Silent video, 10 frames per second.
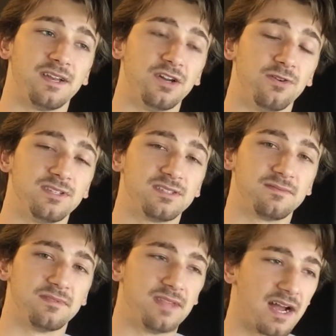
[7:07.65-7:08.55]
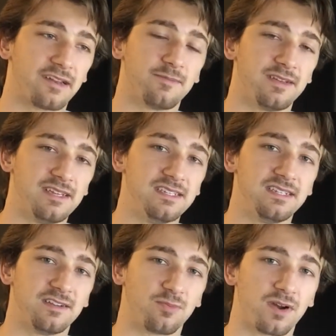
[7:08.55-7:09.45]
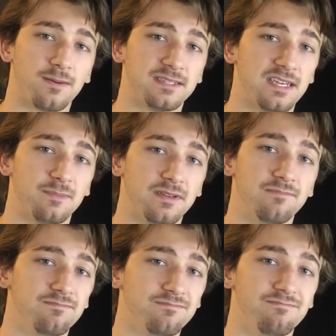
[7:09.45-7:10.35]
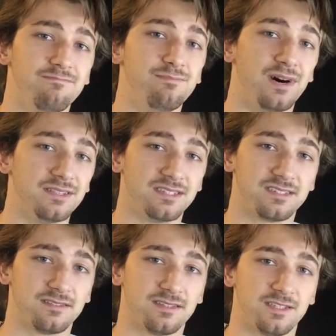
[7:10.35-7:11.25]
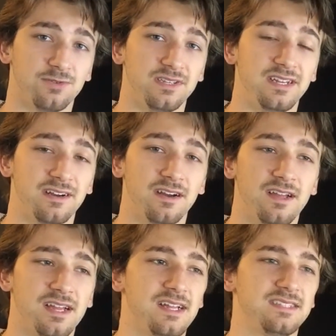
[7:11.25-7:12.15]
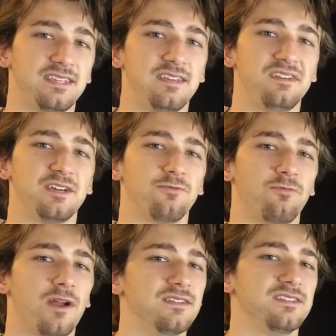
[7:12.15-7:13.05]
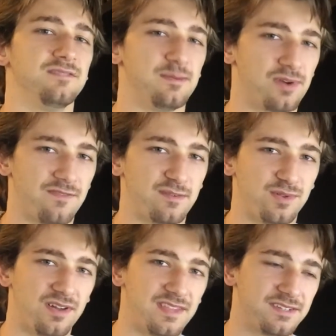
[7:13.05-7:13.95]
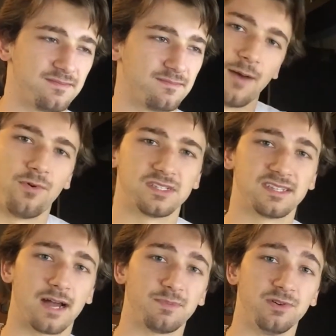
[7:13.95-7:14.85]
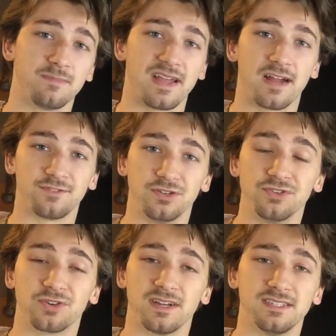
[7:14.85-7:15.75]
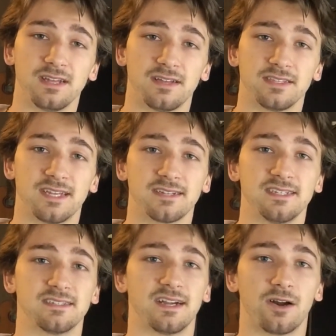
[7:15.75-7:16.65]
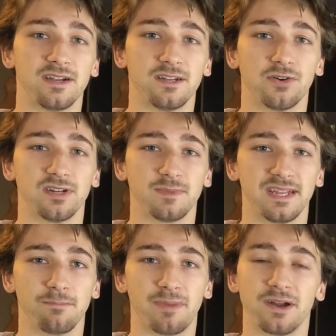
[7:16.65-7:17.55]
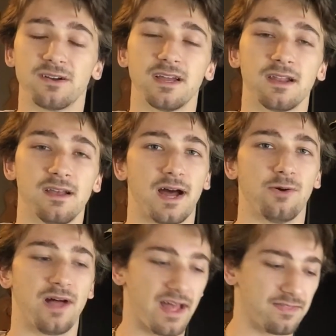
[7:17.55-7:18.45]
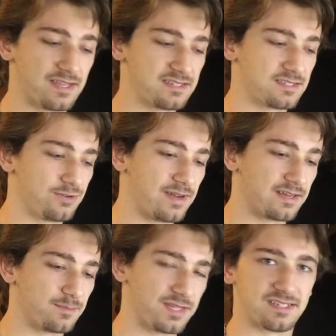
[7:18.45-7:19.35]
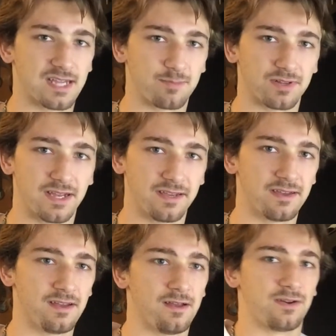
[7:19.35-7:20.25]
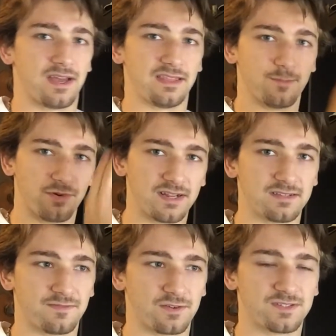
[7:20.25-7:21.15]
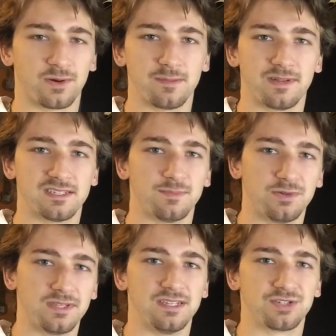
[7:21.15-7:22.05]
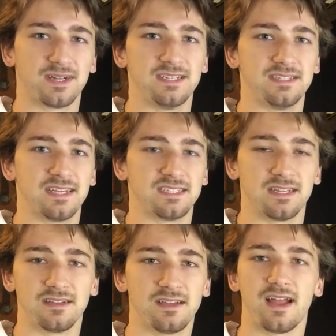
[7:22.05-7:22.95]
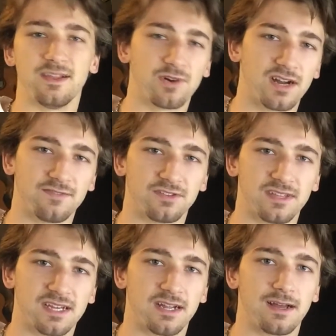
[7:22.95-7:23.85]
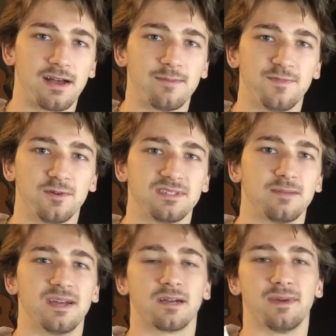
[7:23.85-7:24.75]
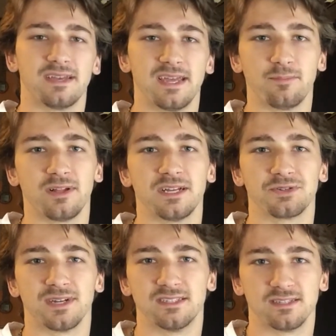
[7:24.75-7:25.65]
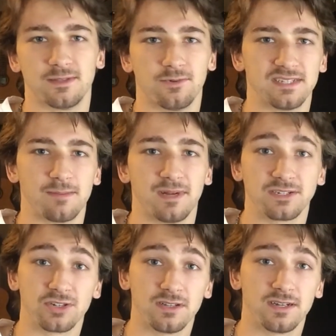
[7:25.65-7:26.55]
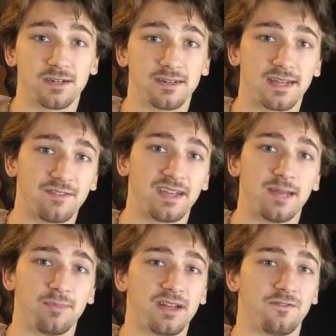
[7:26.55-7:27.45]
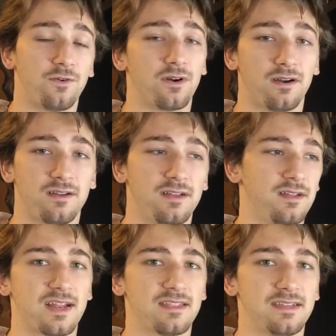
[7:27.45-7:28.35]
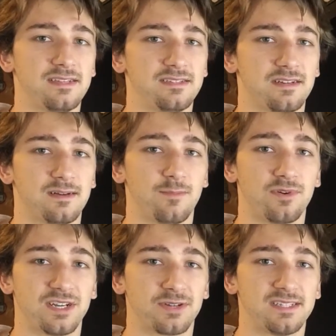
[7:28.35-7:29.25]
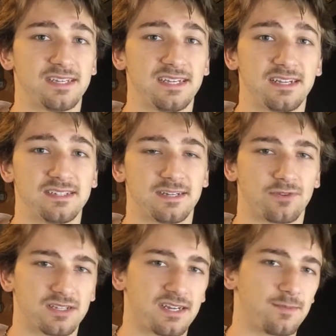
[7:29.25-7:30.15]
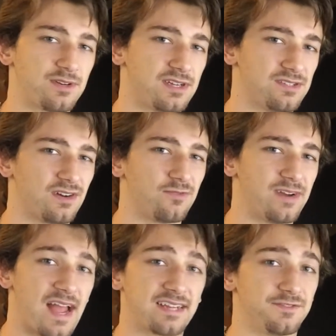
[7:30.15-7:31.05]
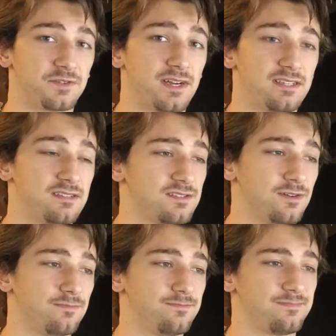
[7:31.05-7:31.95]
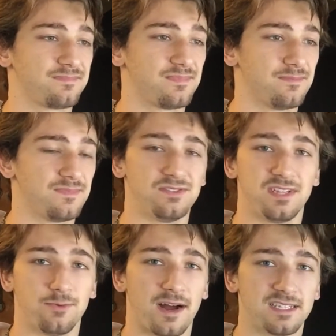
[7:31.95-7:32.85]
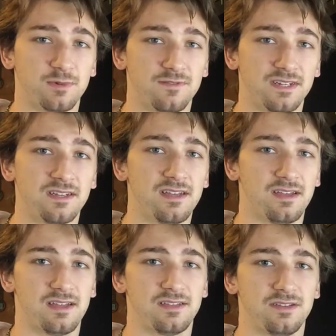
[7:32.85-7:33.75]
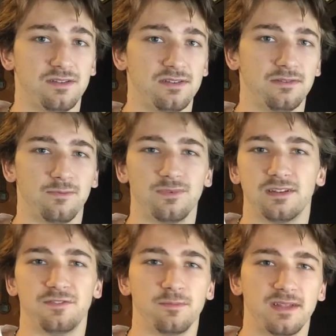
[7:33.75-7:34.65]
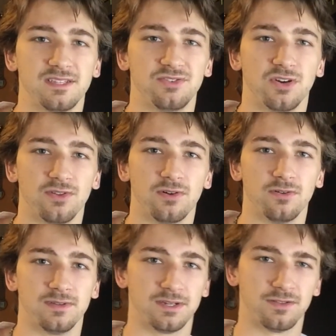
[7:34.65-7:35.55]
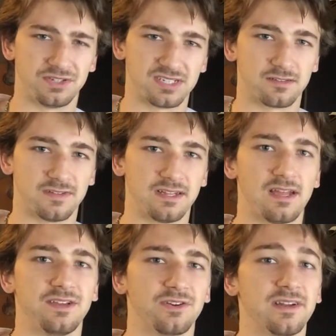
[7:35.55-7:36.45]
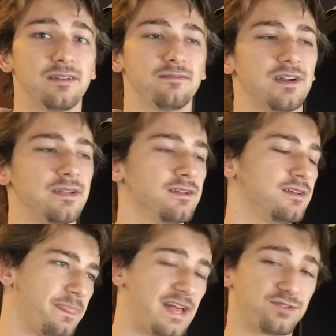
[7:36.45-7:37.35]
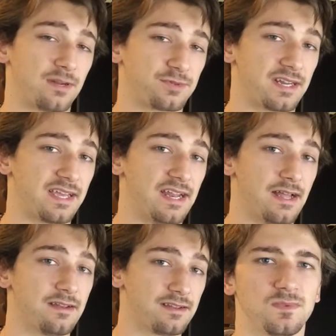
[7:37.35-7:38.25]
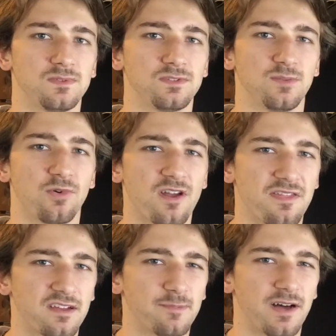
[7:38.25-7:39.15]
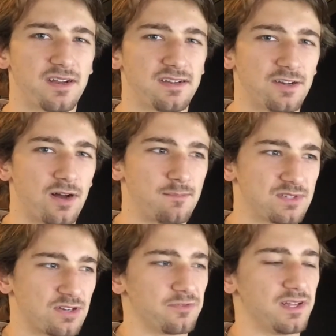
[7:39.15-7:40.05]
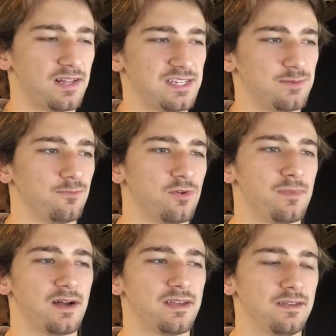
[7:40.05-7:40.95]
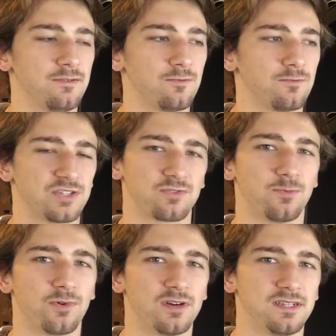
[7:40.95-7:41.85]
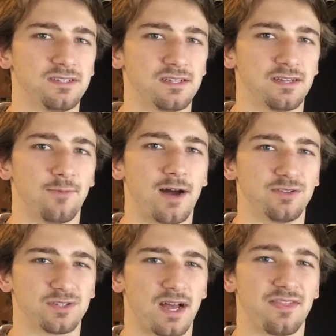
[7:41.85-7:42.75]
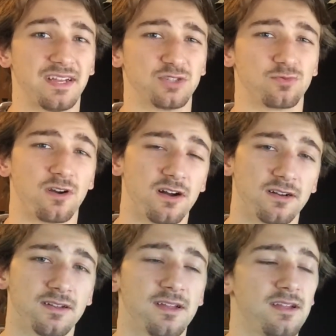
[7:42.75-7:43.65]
I know it's not going to be easy, and it'll probably take me months to a year to even get relatively profitable on that. I won't stop doing my afternoon trades on the techniques that I already know and I'm getting better at, but I will add this to a completely separate, like, okay, in the morning, the first 20 minutes, I'm doing these trades and that's it. Anywhere after that, I'm focusing back on my game plan trades. It's the ones that I picked earlier and I have a game plan for. A lot of these morning trades that he does, that Ross Cameron does, are reactive trades. So you see why it's moving. You within a few minutes, you know the gist of it and you're in, right? That's what I'm trying to get at. So the more I think about it, I'm starting to realize what my risk reward is and how I think it's wrong.